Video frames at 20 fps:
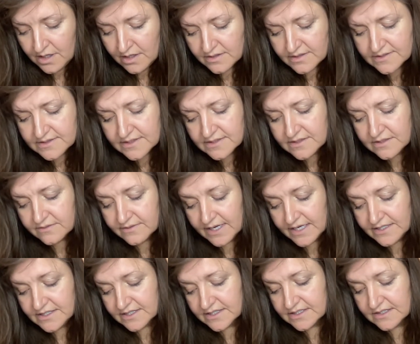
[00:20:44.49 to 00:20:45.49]
This is the
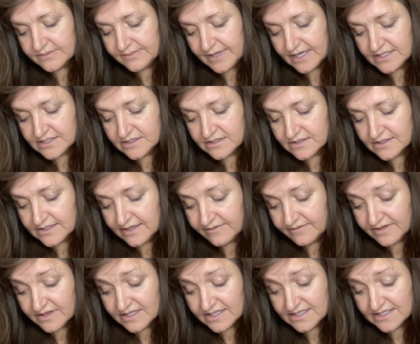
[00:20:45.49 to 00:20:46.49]
right to express
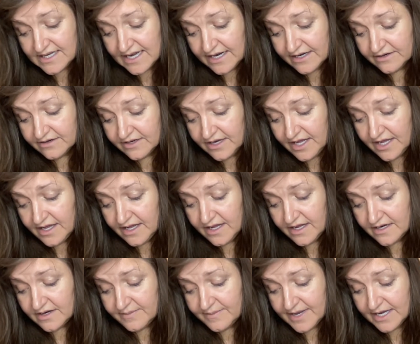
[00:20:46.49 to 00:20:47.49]
yourself with integrity
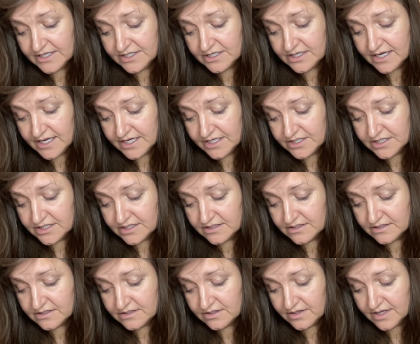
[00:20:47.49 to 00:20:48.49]
and
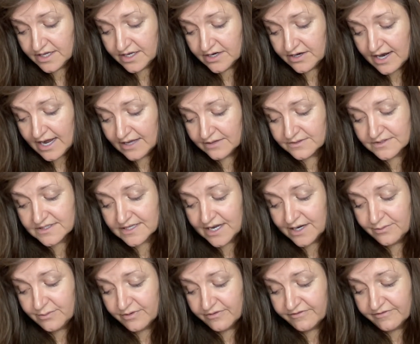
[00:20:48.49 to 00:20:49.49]
imagination so that your
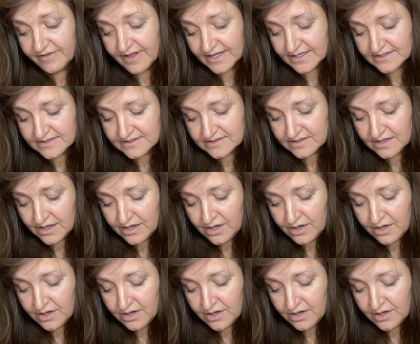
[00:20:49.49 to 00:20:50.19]
outside reflects